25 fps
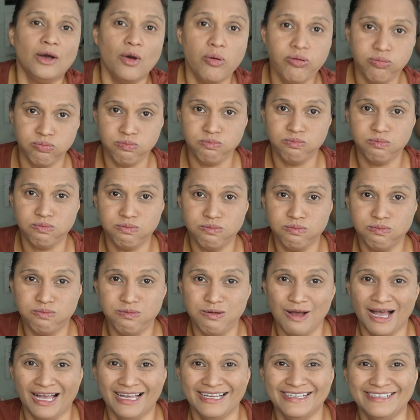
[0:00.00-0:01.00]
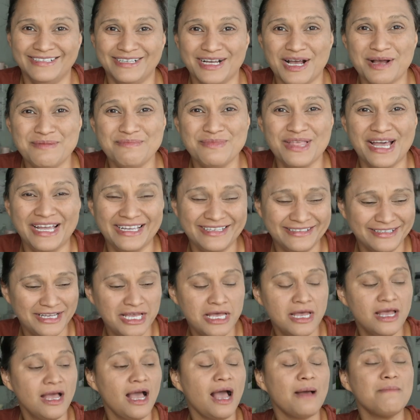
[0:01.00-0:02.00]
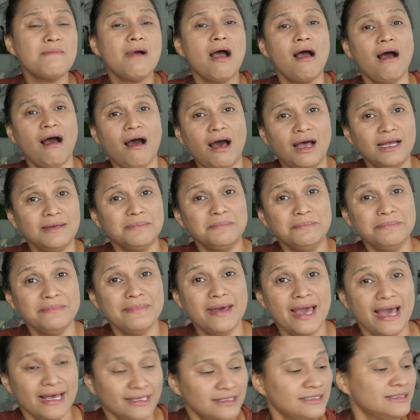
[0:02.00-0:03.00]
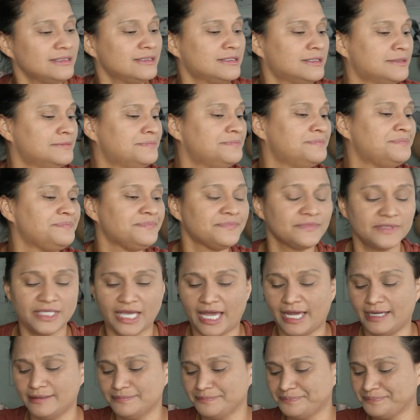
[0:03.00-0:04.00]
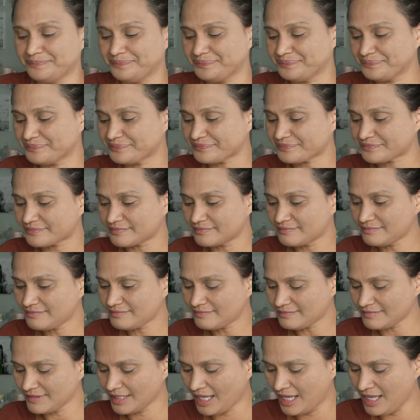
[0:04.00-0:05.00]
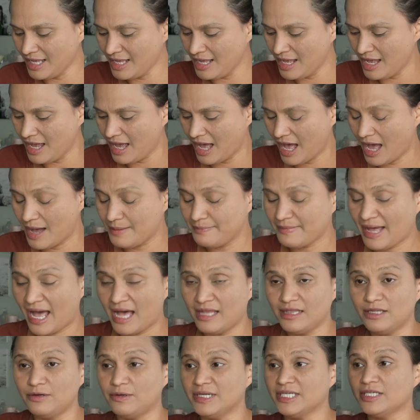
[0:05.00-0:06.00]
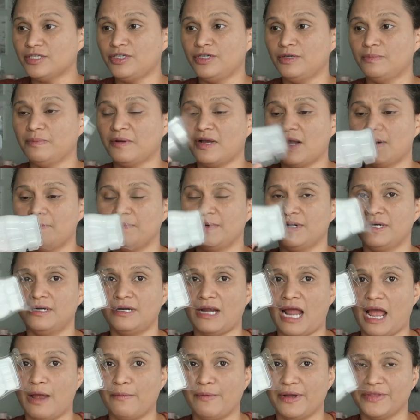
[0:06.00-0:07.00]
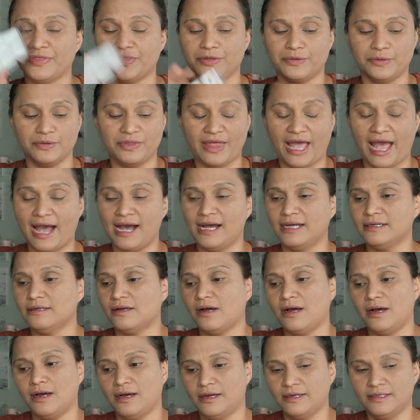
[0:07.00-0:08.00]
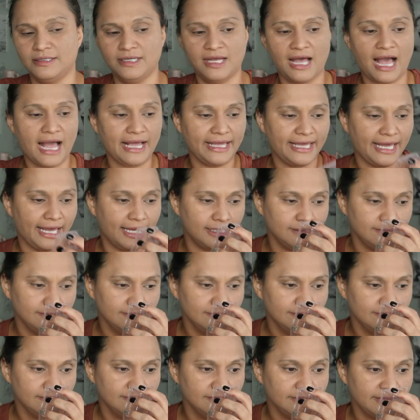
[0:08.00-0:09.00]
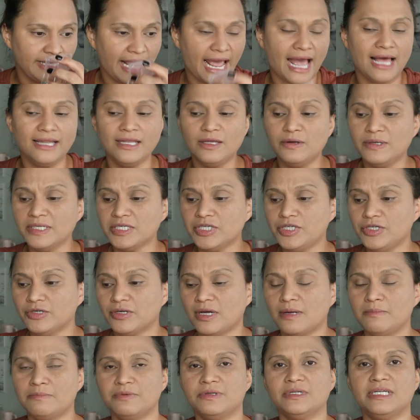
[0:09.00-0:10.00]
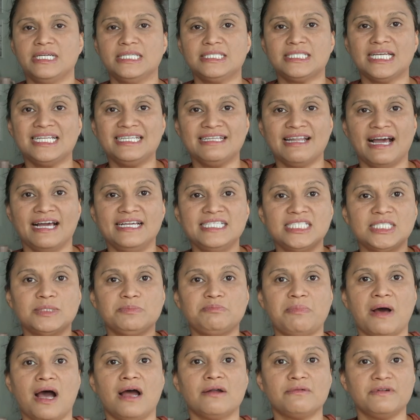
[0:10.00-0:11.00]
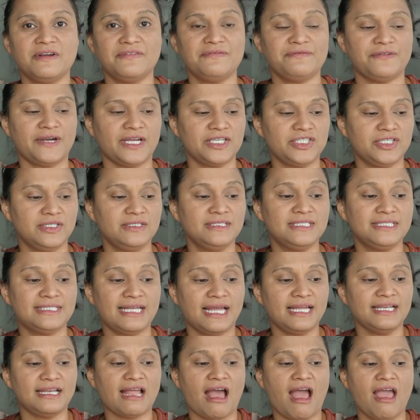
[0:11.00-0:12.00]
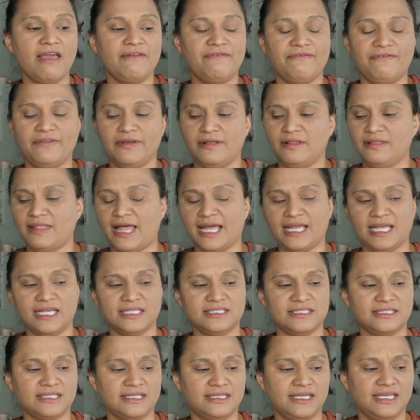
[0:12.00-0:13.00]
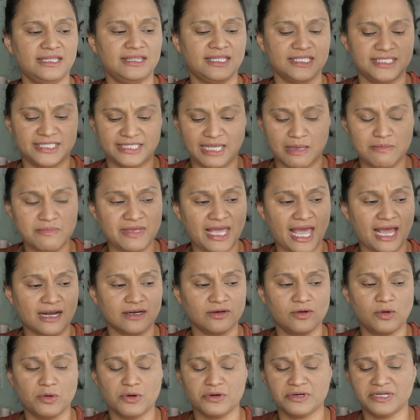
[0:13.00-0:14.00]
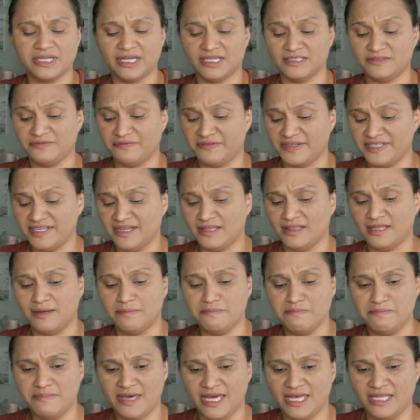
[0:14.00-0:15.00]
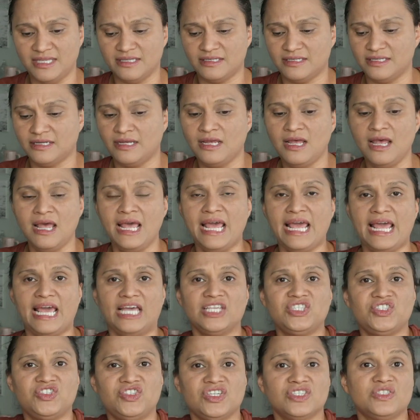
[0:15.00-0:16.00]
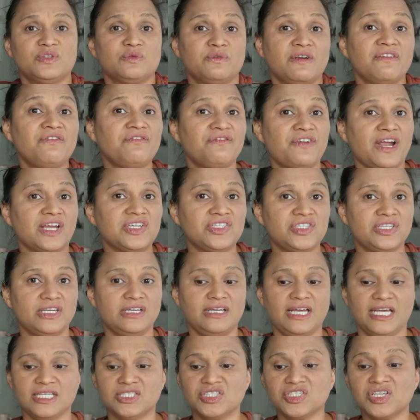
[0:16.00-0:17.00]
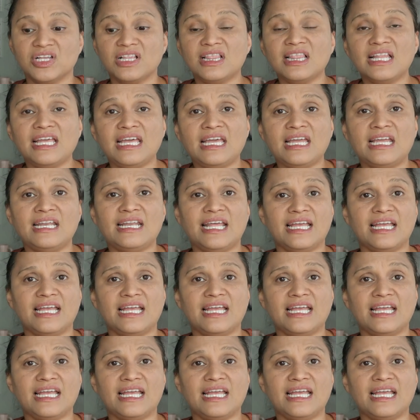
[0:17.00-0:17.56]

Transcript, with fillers: I'm like, I'm a hot mess. Okay. Um, aloe and cucumber, I went through that. Again, aloe and cucumber is a nice spa refreshing scent. I feel like it's the in the same category as vanilla mint. It's just refreshing. It's clean